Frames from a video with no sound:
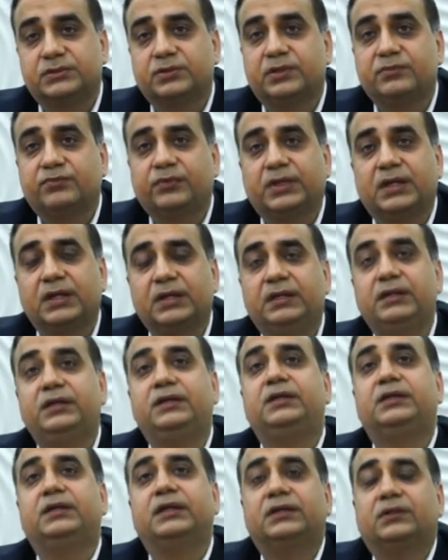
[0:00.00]
So if we can
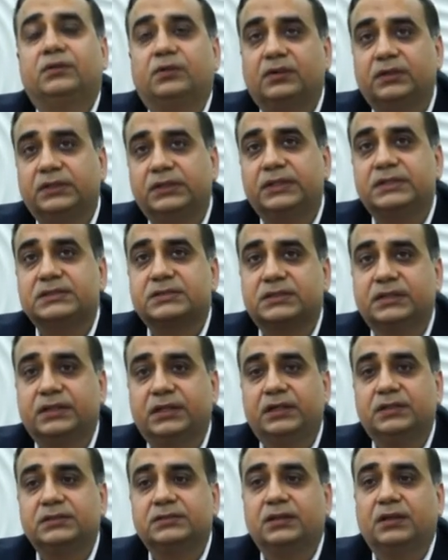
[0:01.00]
integrate all these
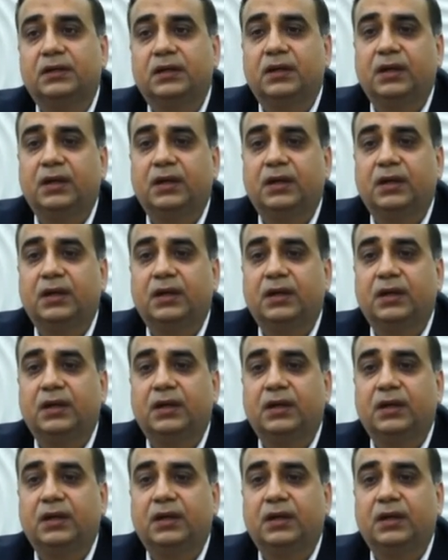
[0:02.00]
things